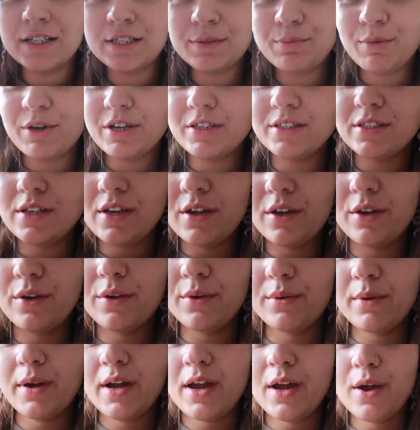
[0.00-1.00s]

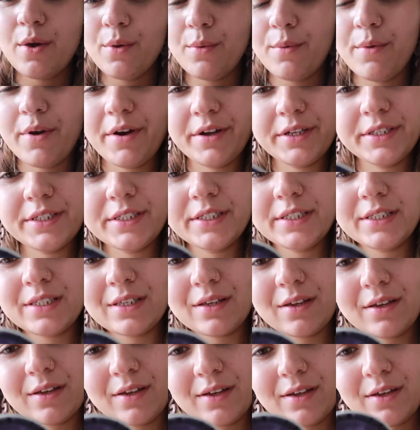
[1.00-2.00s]
espresso ones
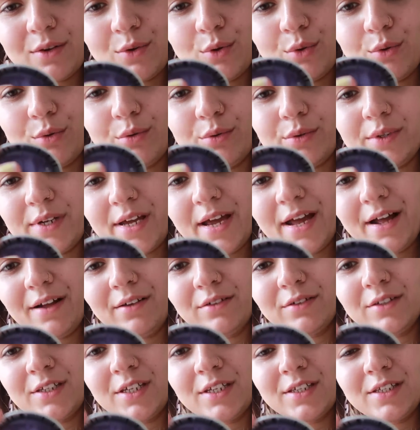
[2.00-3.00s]
called
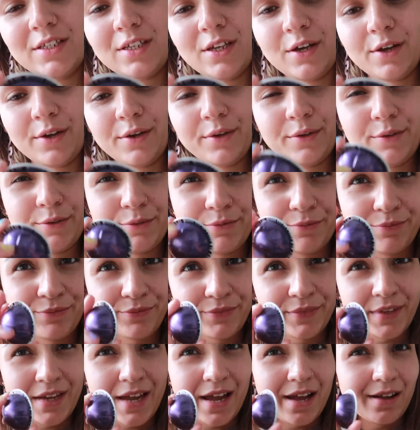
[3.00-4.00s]
Altissimo.
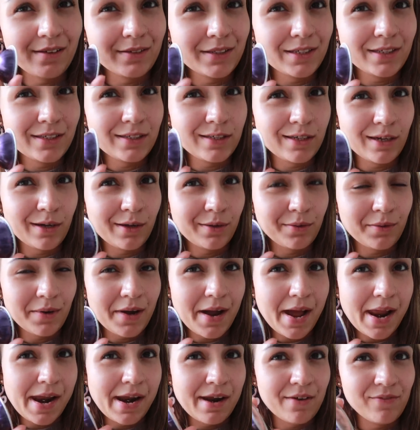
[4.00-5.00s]

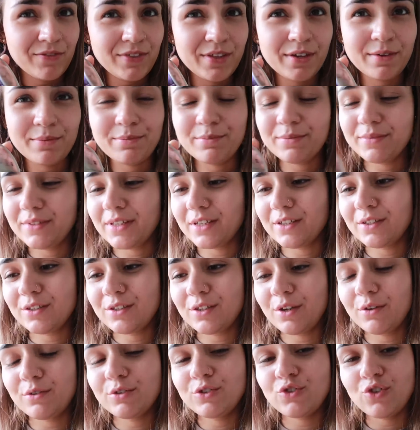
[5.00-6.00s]
I love them. They're
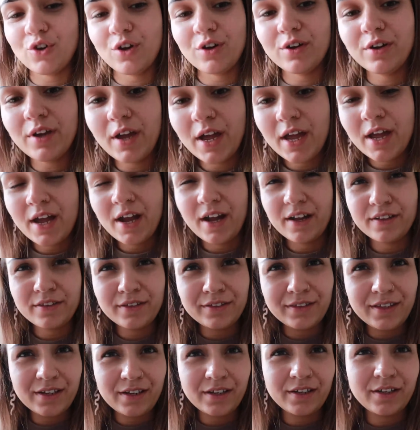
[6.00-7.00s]
so strong. I
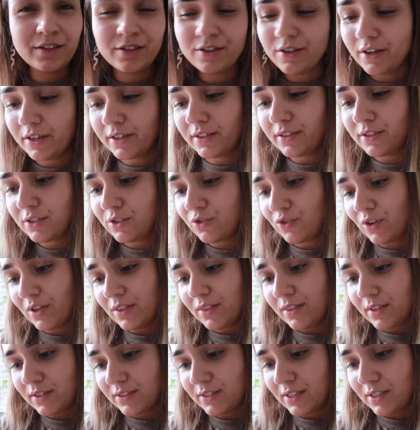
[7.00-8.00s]
think they're like a 9
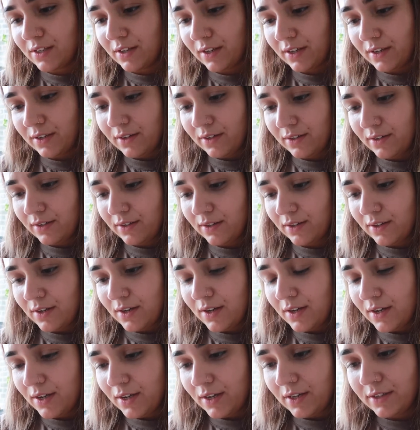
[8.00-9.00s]
strength. Is it 9?
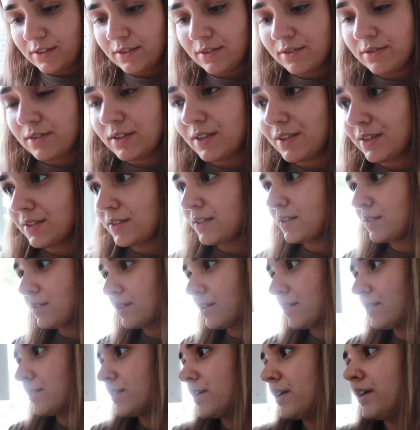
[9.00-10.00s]
I don't think it says
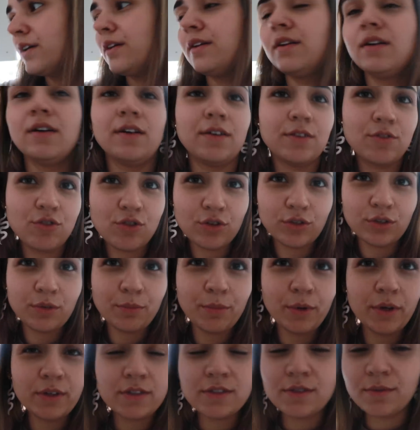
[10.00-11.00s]
it on there. I took the
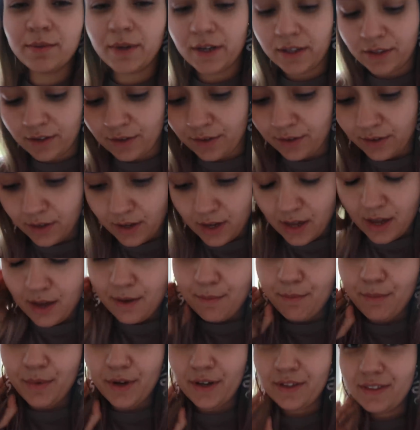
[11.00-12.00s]
box away though,
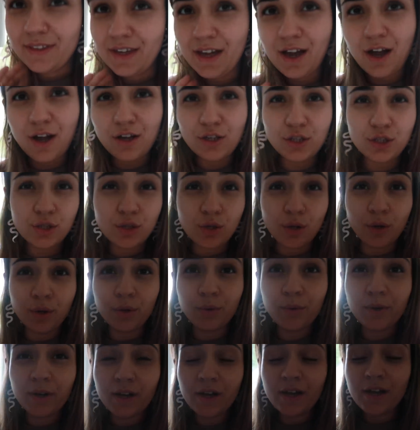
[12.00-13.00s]
but they are
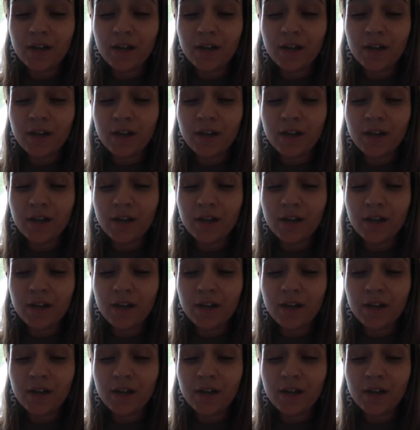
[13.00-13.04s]
so